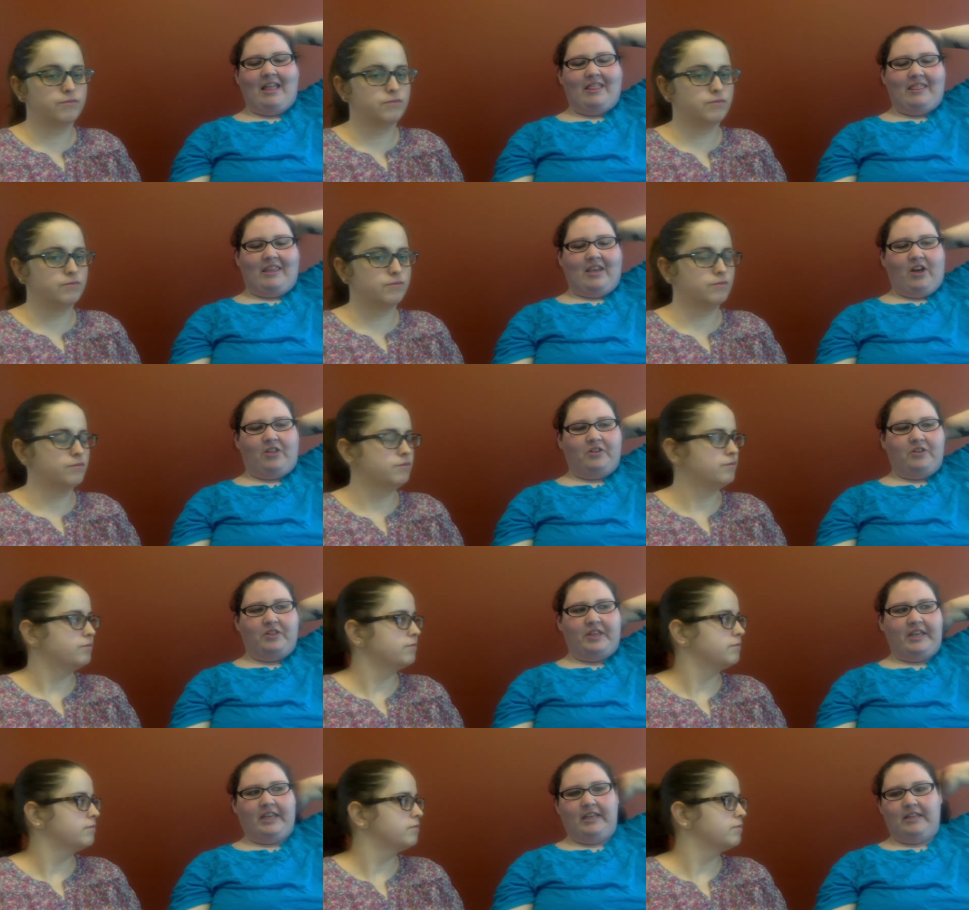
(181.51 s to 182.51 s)
Speaker 1: the other
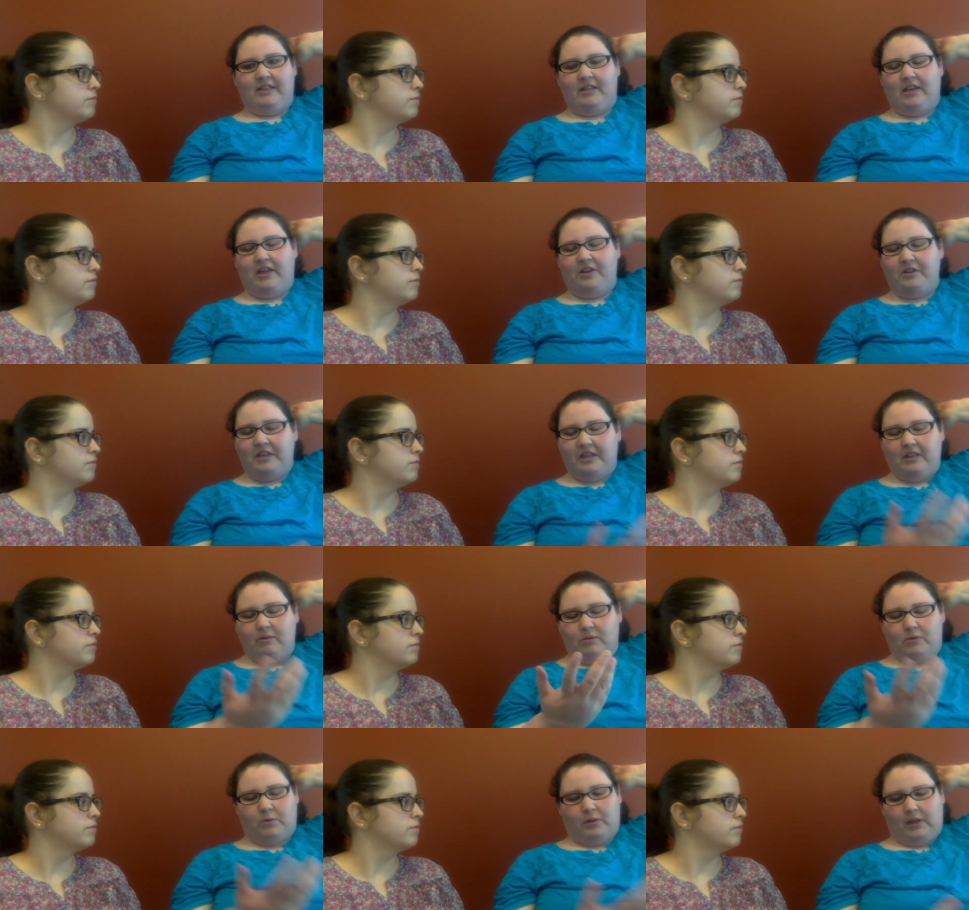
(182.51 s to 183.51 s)
thing, is, the other thing that was
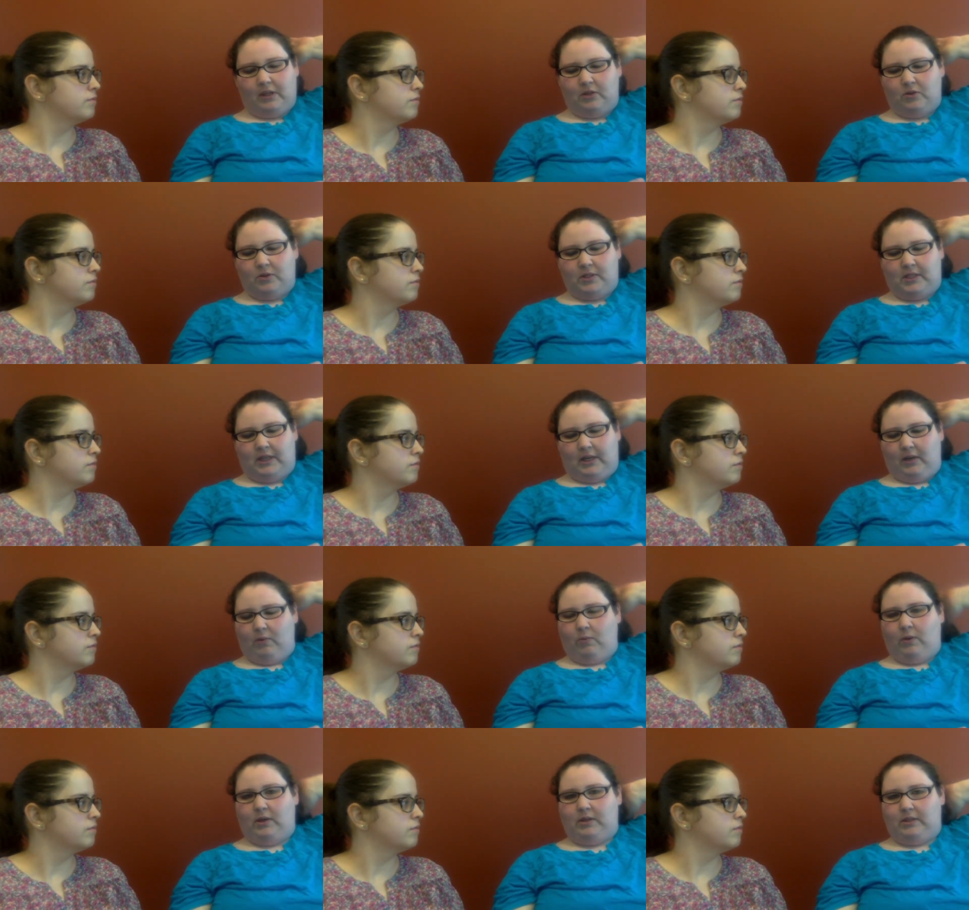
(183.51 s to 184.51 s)
really interesting
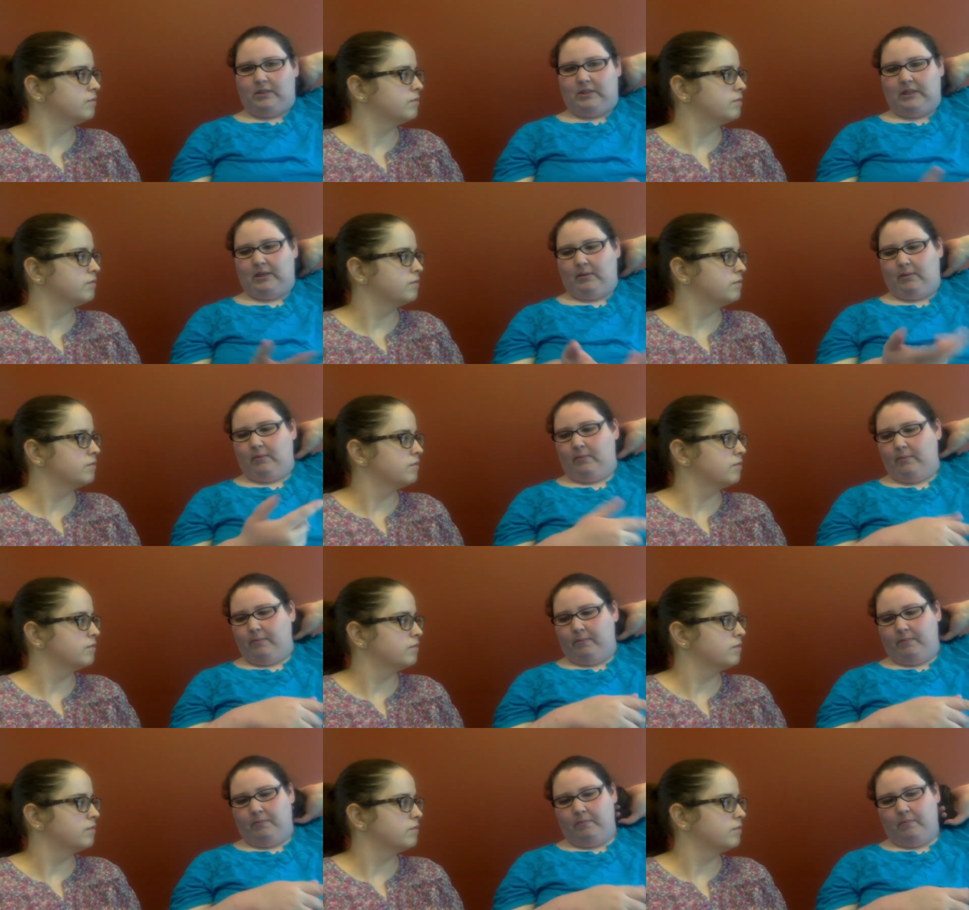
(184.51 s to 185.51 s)
was, and
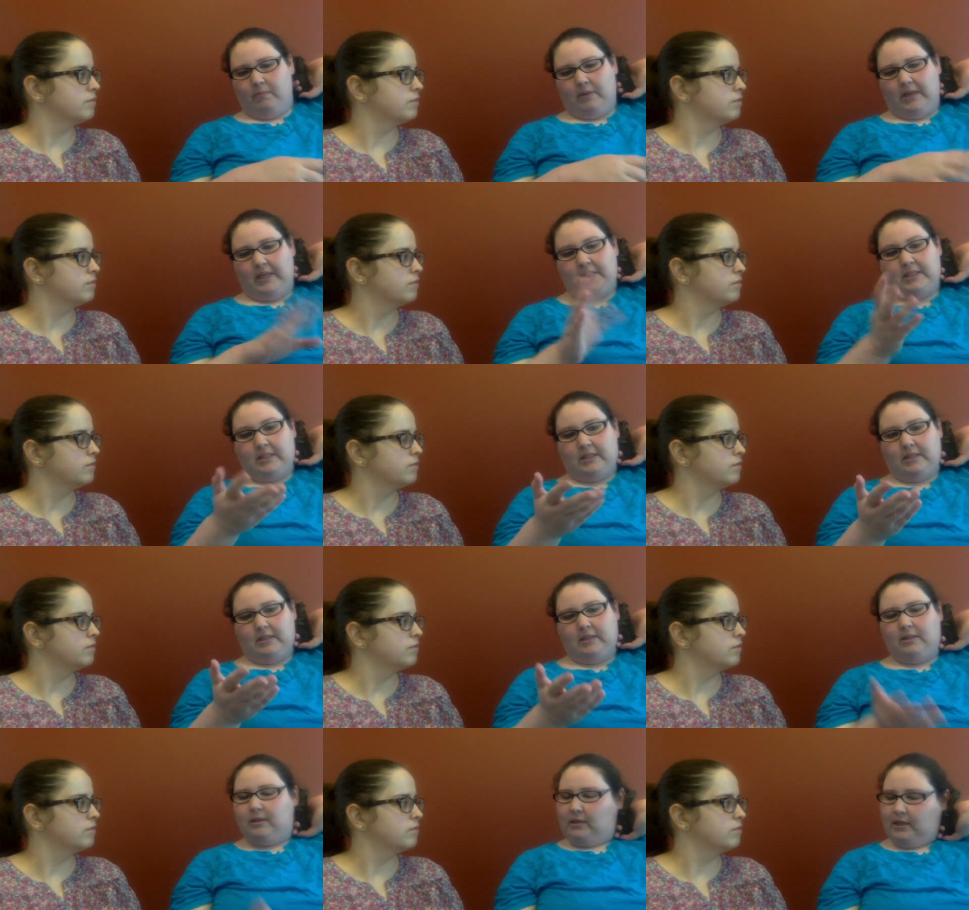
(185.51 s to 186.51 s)
he's a
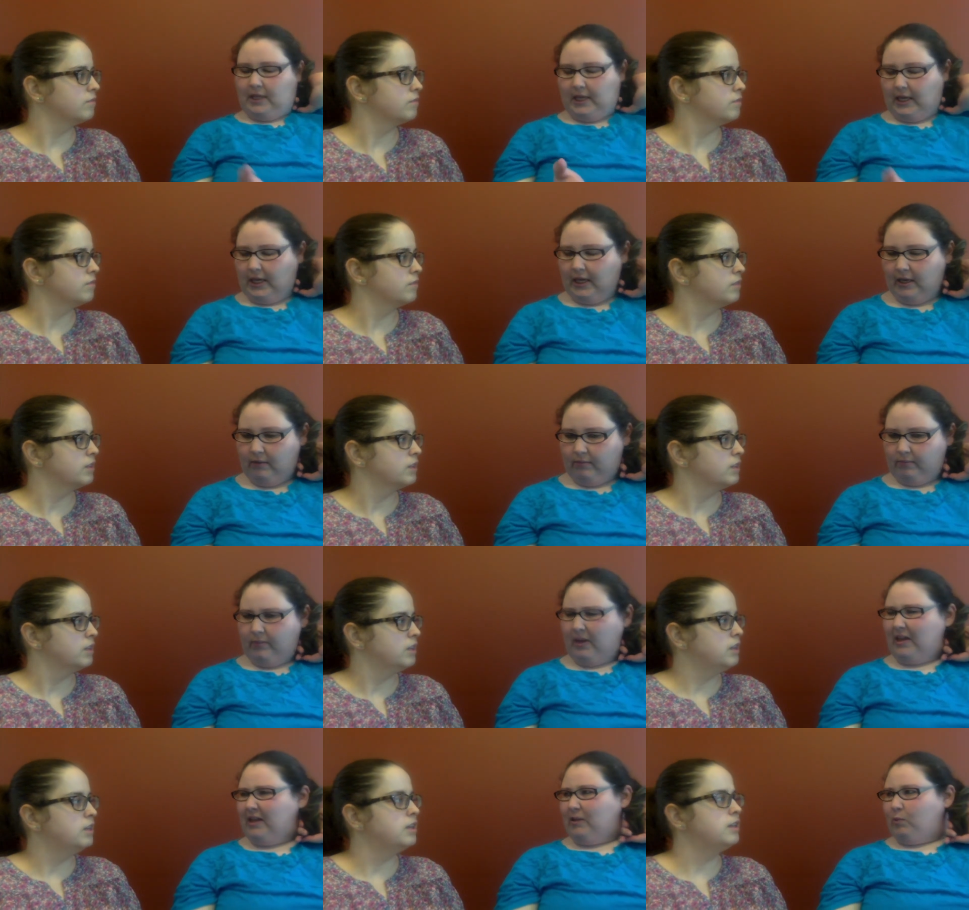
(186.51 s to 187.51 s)
he.
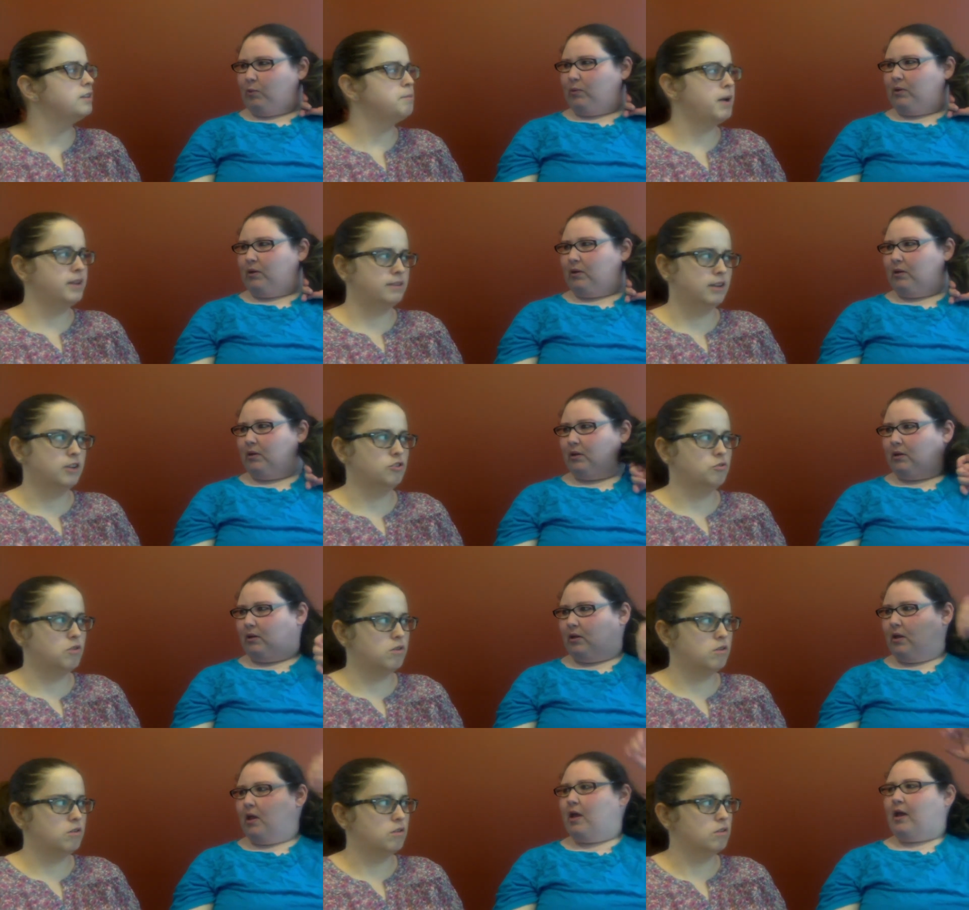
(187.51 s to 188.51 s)
He's bisexual.
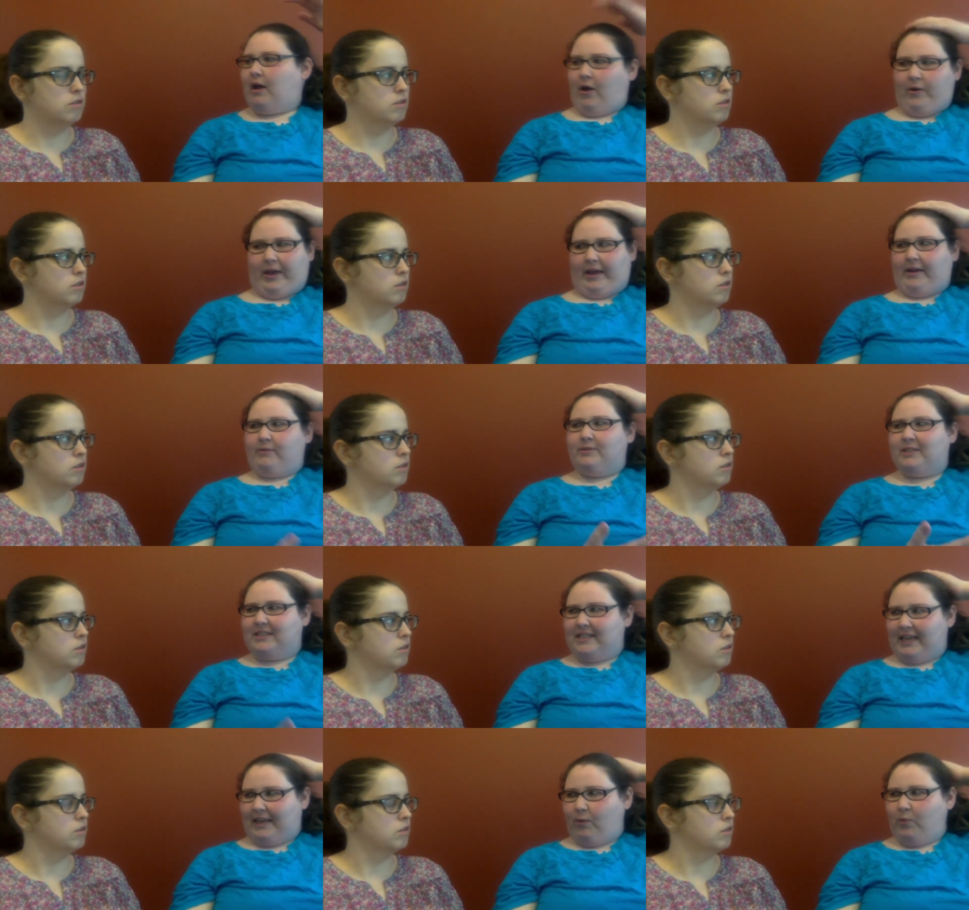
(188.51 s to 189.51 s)
Okay, I was gonna say,
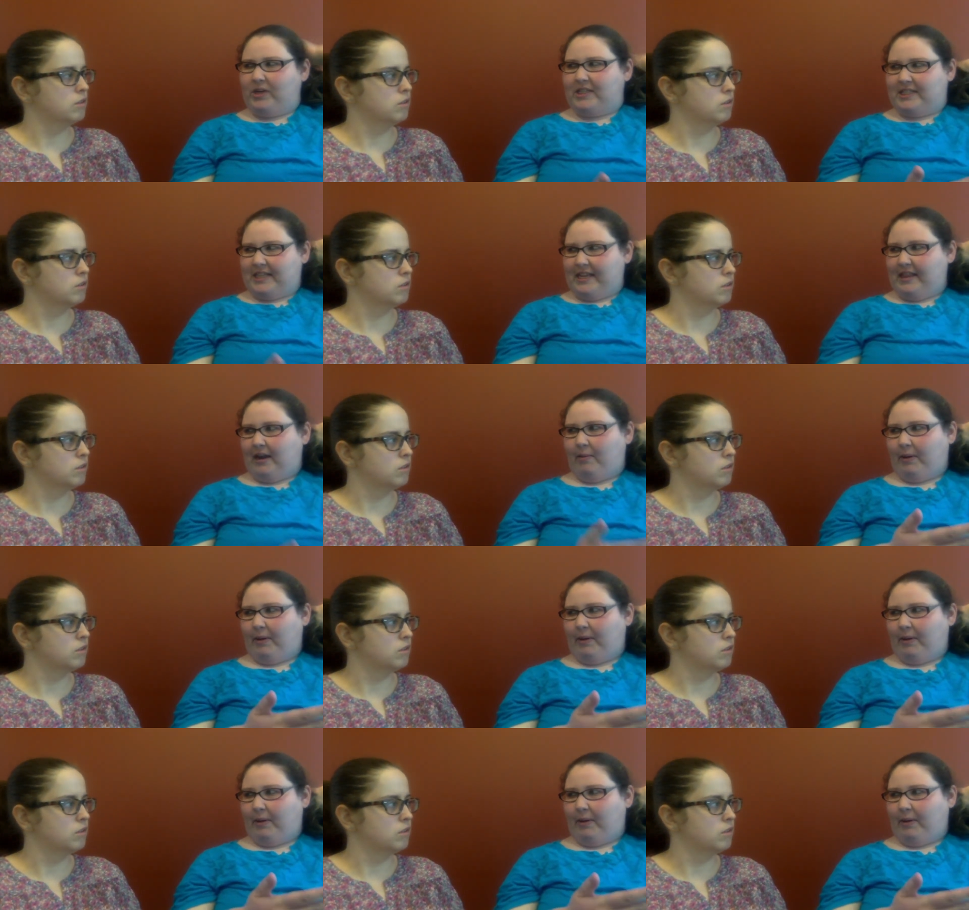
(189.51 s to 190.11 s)
can we say that